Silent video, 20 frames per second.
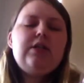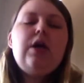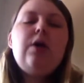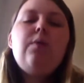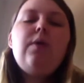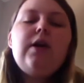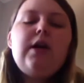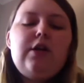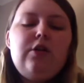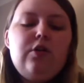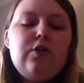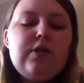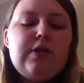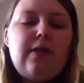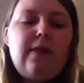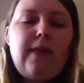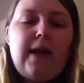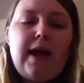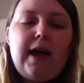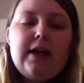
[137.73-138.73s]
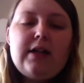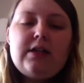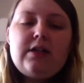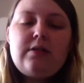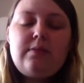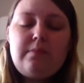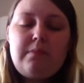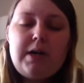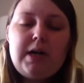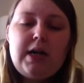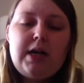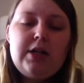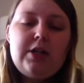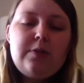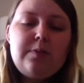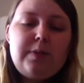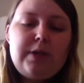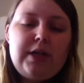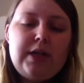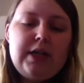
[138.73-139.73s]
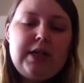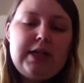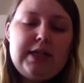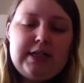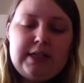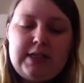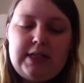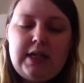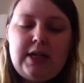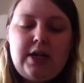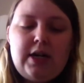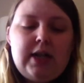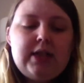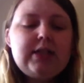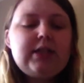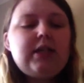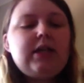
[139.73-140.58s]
not one I use that much, but it is a nice